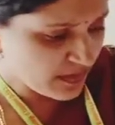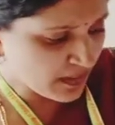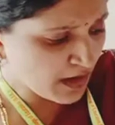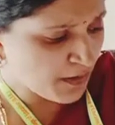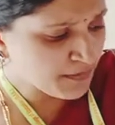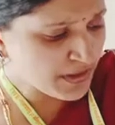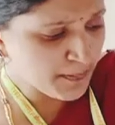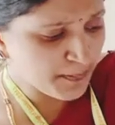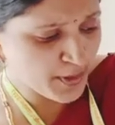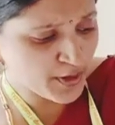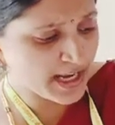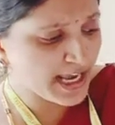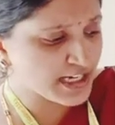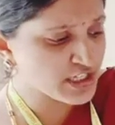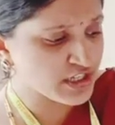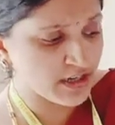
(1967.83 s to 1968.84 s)
the
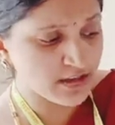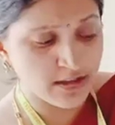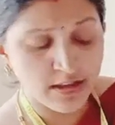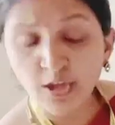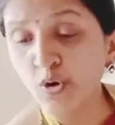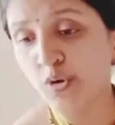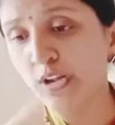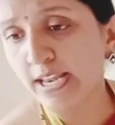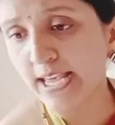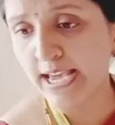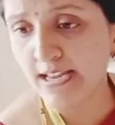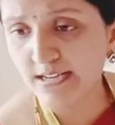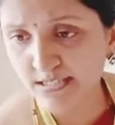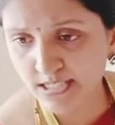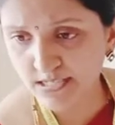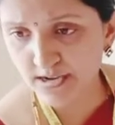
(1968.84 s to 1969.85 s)
protection,
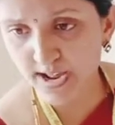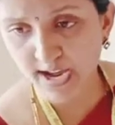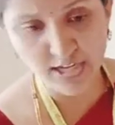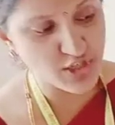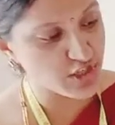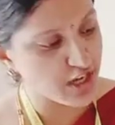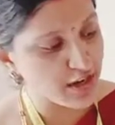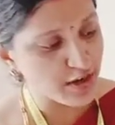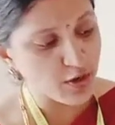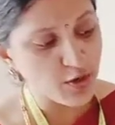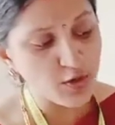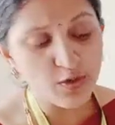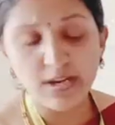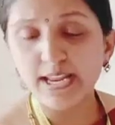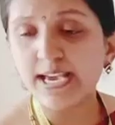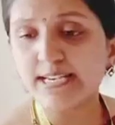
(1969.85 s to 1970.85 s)
nuclear structure.
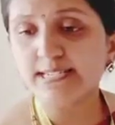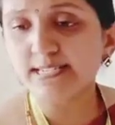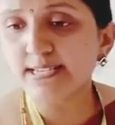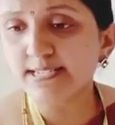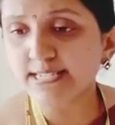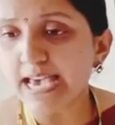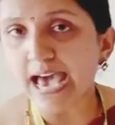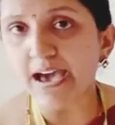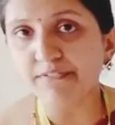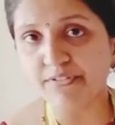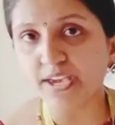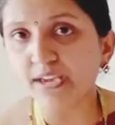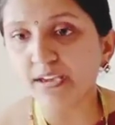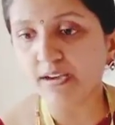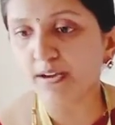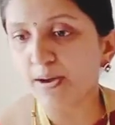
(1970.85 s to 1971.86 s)
Nucleus is
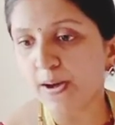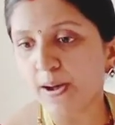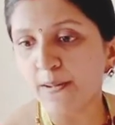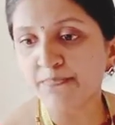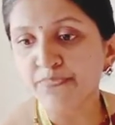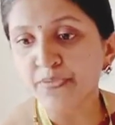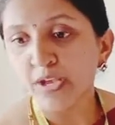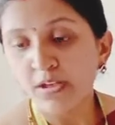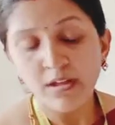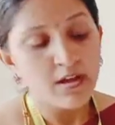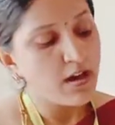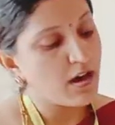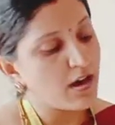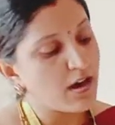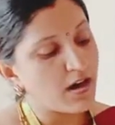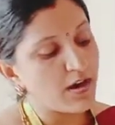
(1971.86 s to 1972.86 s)
having
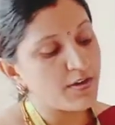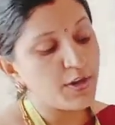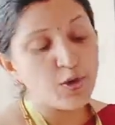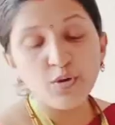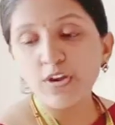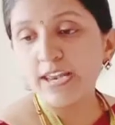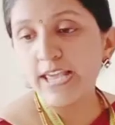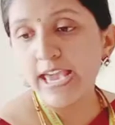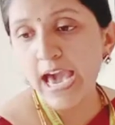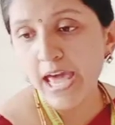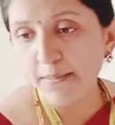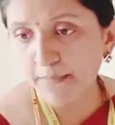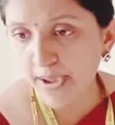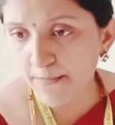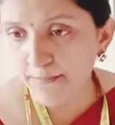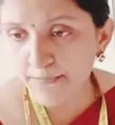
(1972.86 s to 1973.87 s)
nuclear
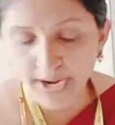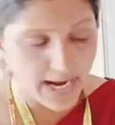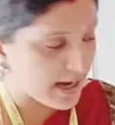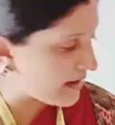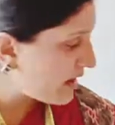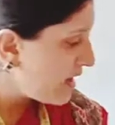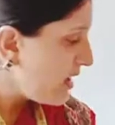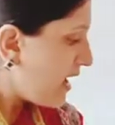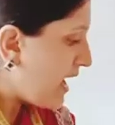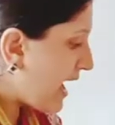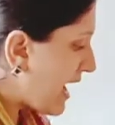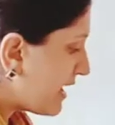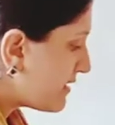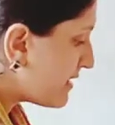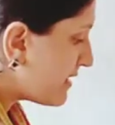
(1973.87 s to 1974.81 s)
membrane, and